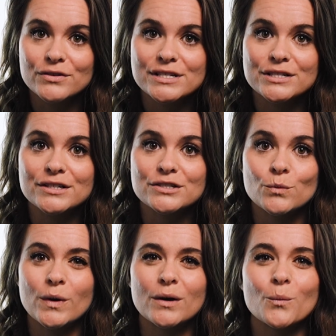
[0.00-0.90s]
research,
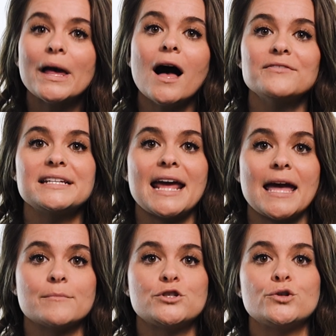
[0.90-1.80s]
where we often
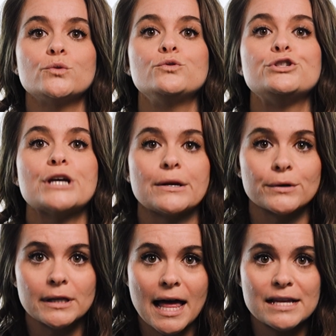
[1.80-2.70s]
aim to
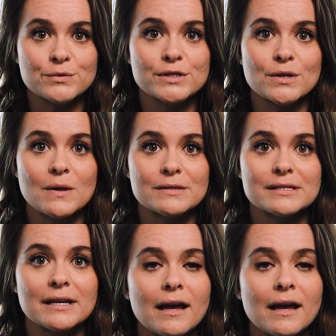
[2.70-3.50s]
generalize results,